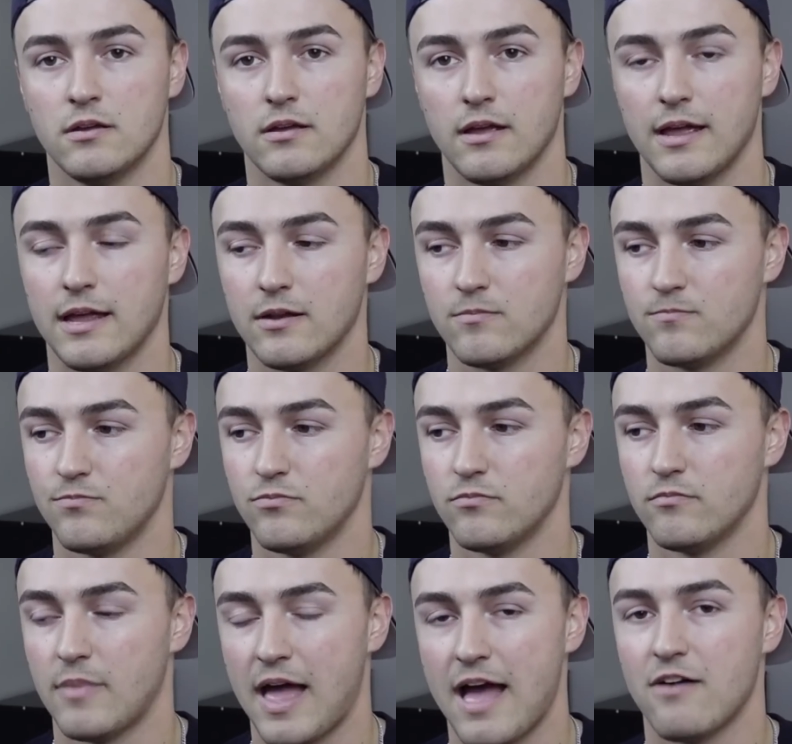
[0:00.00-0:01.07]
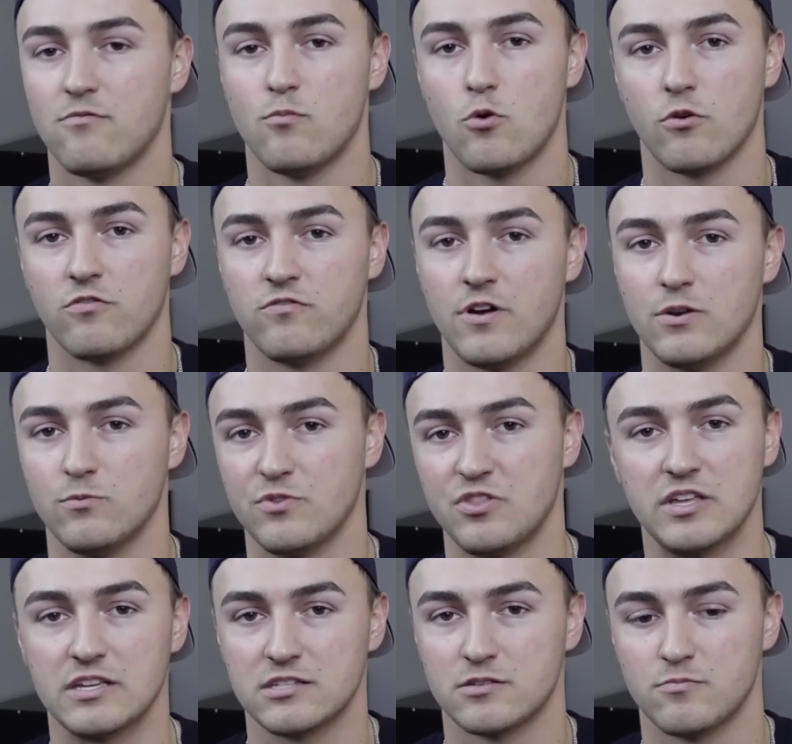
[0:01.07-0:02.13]
and have more fun with
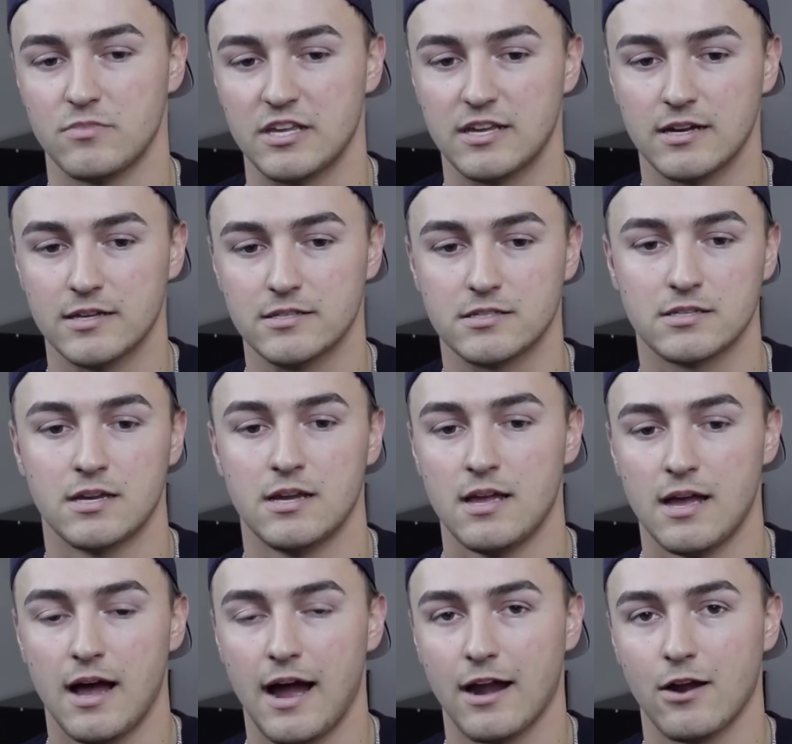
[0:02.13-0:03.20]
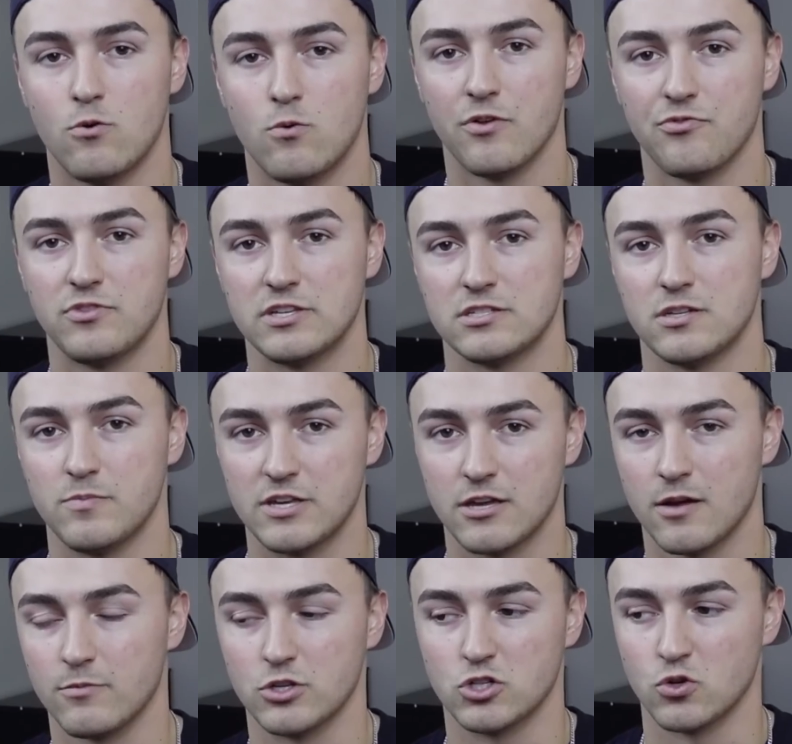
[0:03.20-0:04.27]
this because I don't this to
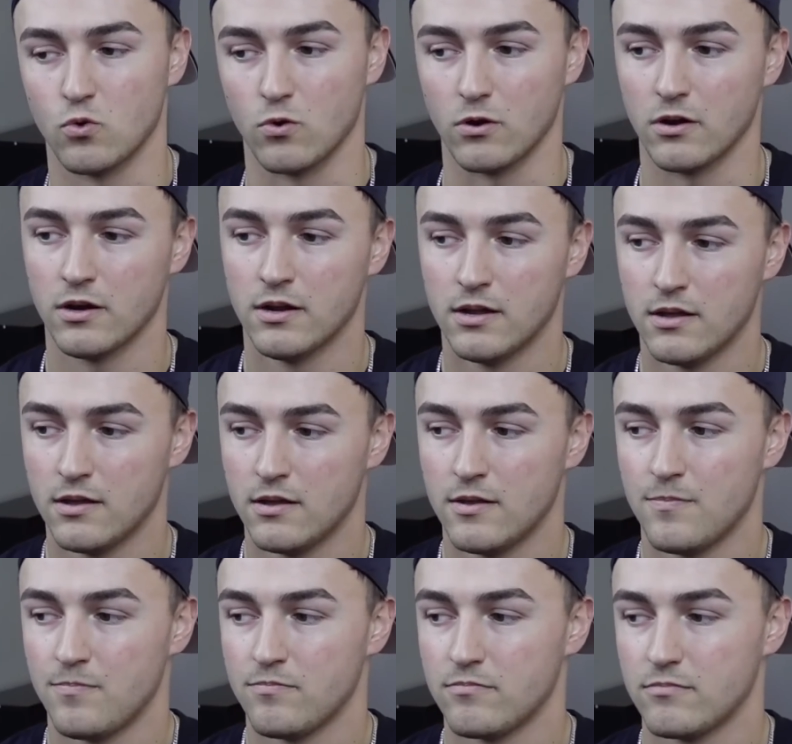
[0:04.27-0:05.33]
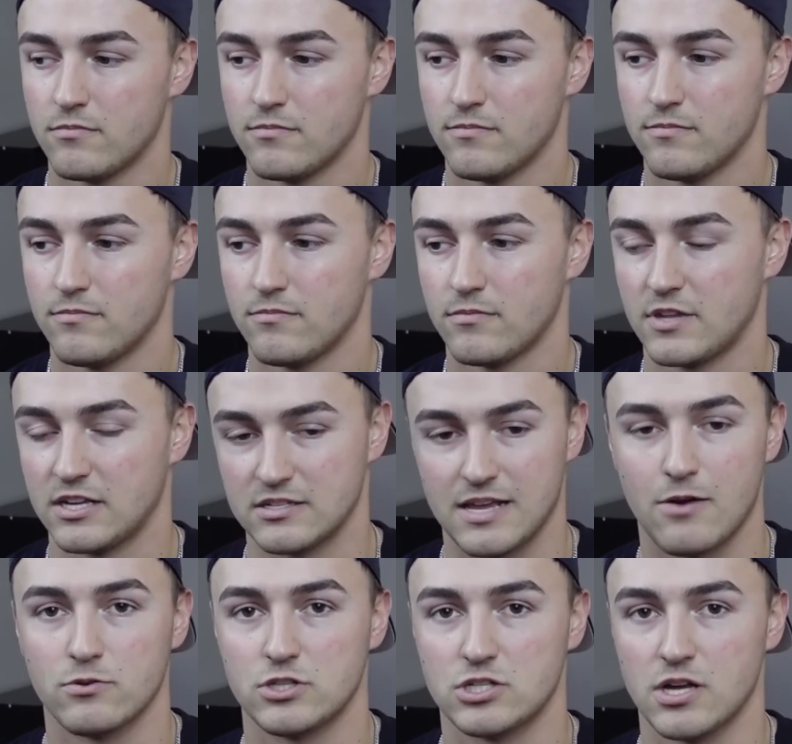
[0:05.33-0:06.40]
become a chore because that
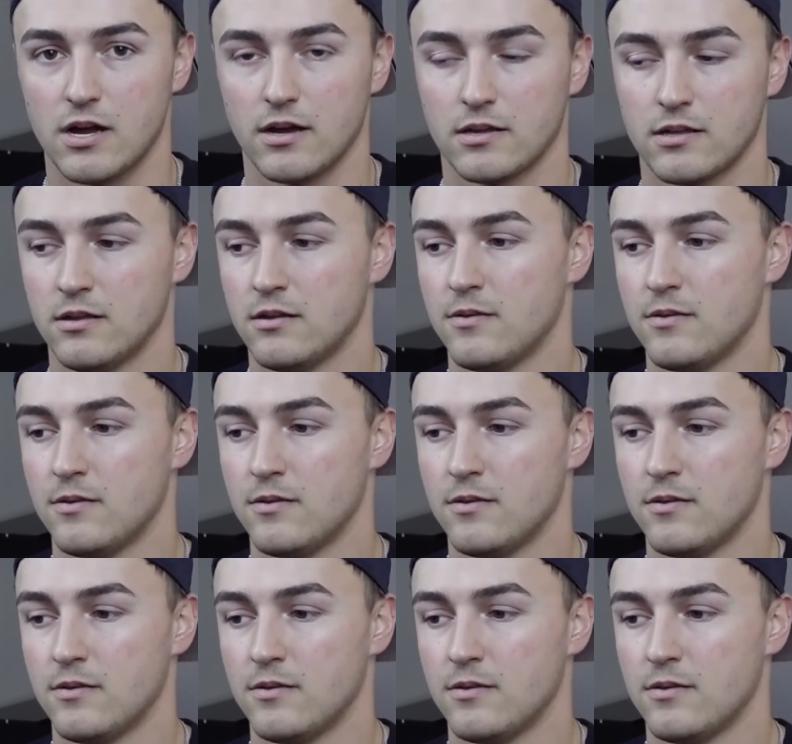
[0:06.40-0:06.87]
would suck.